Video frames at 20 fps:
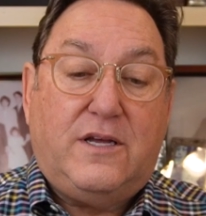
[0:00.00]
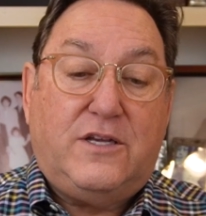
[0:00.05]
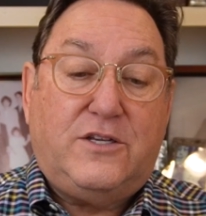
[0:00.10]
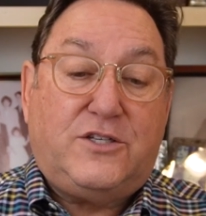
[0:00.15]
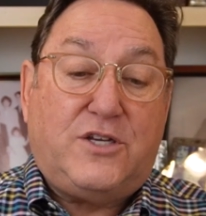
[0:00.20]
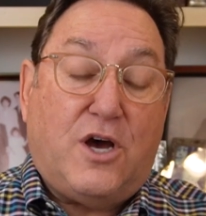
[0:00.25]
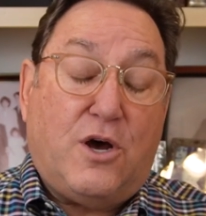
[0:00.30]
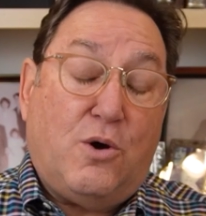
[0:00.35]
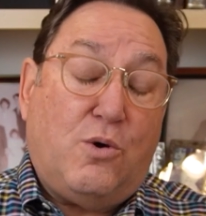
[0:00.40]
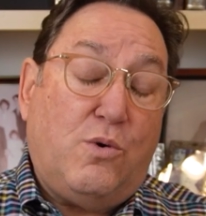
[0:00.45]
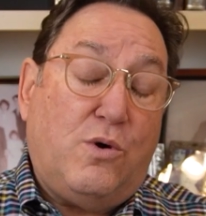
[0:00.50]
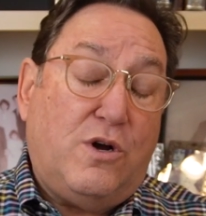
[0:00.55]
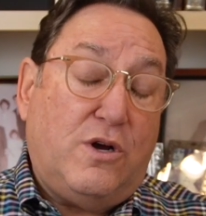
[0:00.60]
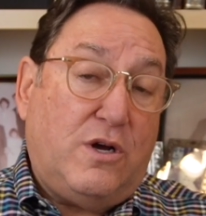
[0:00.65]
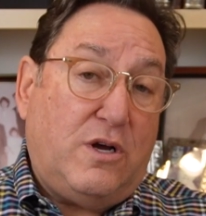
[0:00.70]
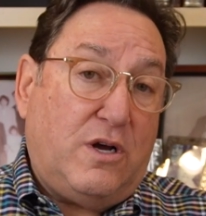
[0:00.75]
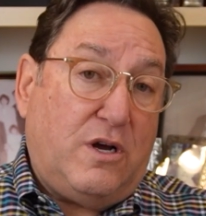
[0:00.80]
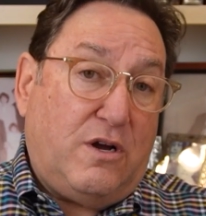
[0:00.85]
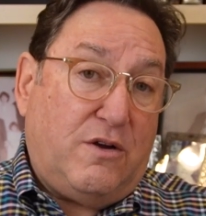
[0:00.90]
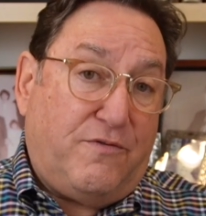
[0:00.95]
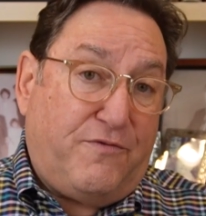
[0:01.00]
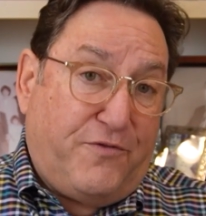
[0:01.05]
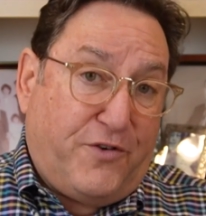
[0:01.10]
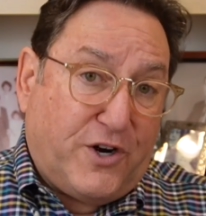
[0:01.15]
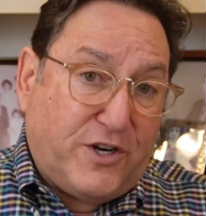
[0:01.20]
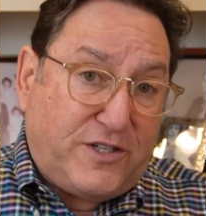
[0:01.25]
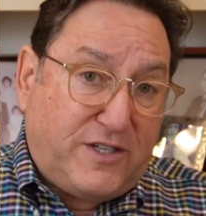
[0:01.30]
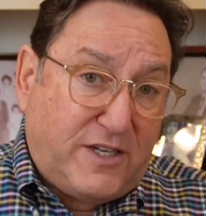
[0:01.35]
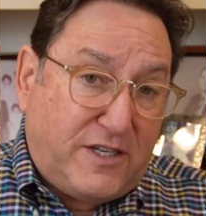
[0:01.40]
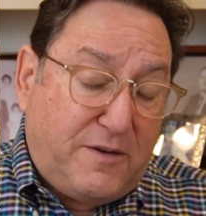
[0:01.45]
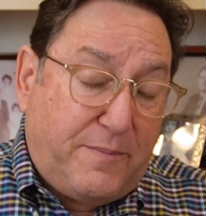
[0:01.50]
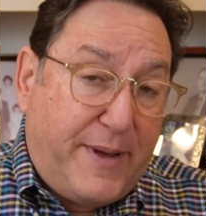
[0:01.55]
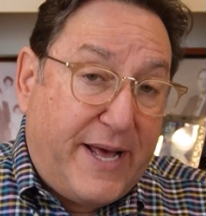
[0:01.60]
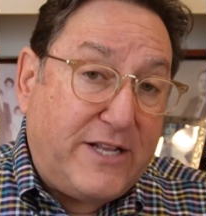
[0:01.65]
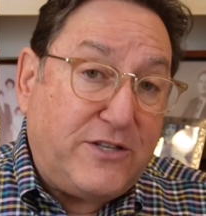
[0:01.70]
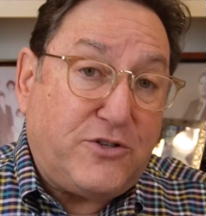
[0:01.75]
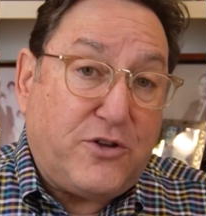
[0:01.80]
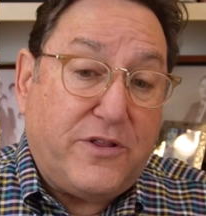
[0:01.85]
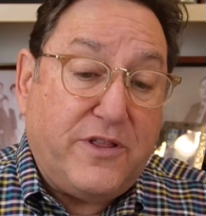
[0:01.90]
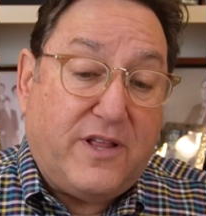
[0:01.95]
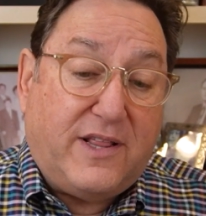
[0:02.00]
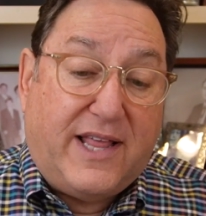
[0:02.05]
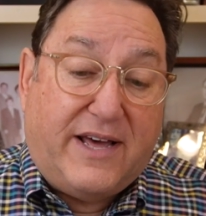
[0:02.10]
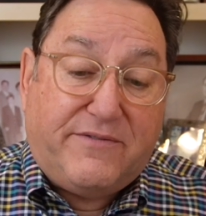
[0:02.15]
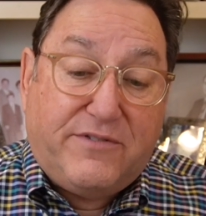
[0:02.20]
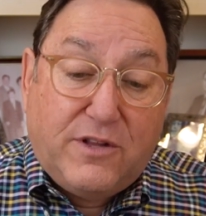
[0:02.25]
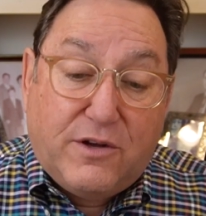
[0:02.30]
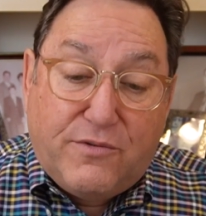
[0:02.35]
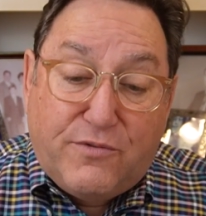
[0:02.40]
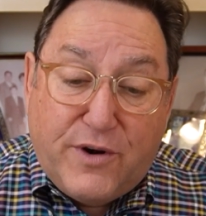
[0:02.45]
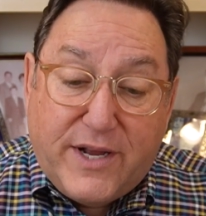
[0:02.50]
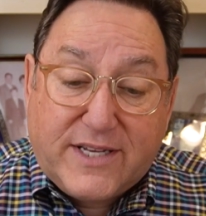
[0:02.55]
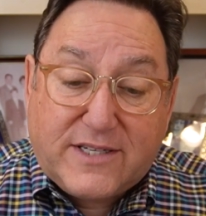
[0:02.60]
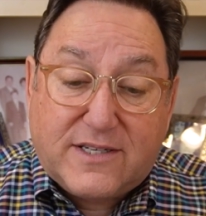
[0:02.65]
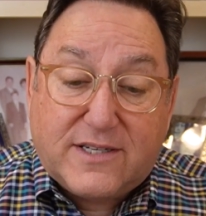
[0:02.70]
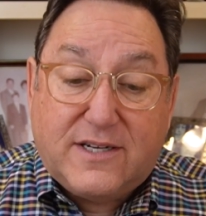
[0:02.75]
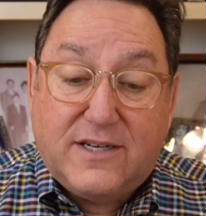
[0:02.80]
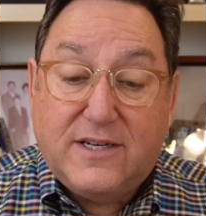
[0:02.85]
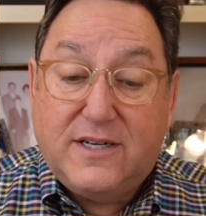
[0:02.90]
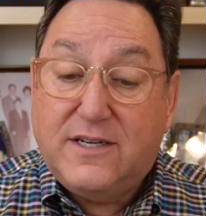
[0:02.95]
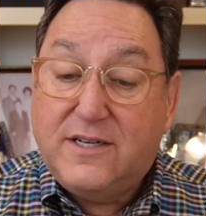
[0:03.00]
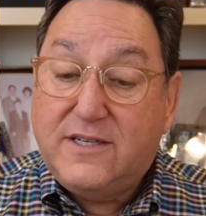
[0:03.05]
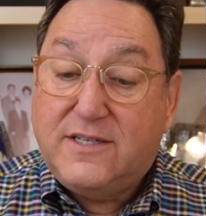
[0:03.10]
So, first it depends on the level of risk.